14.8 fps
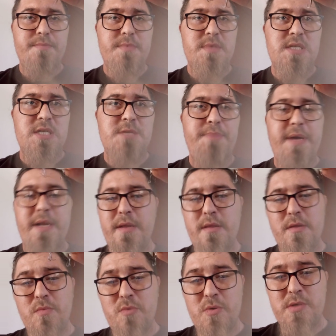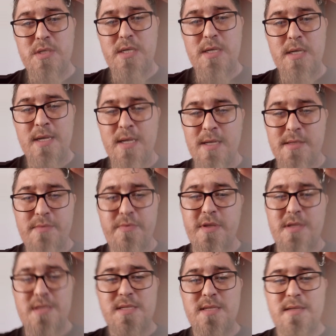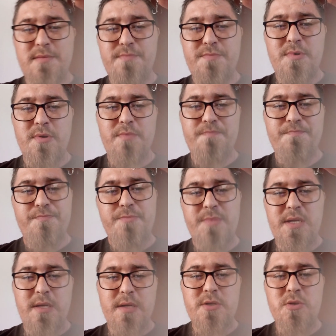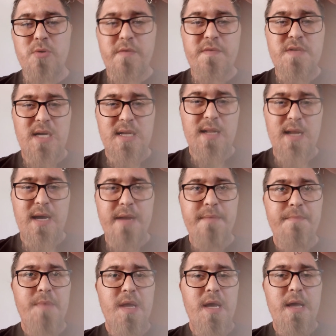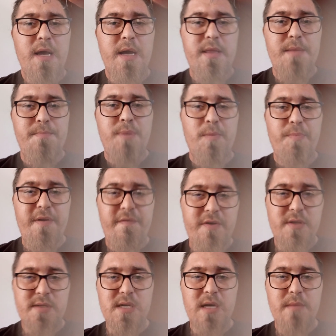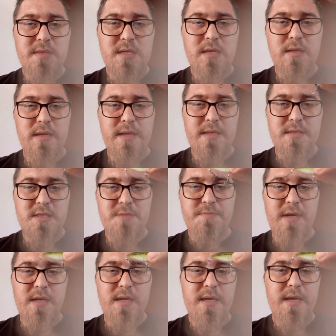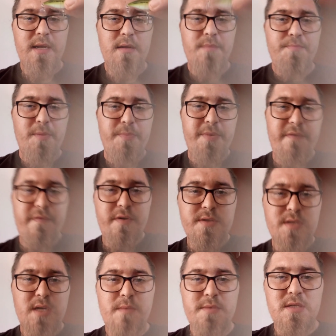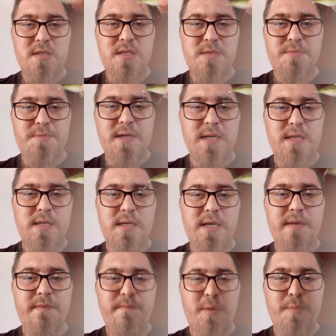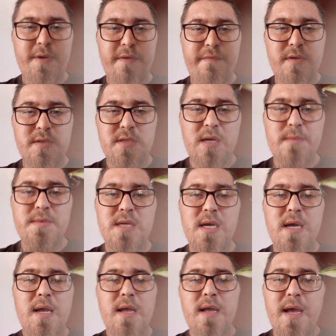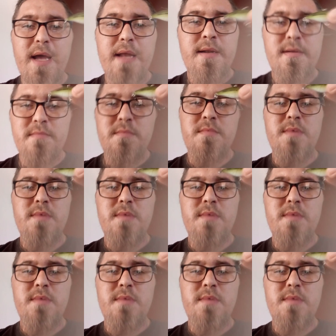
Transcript: suspend in the water with sort of tight line, and then pop it a few times and let it suspend again, and pop it a few times and suspend it again, and pop it a few times, and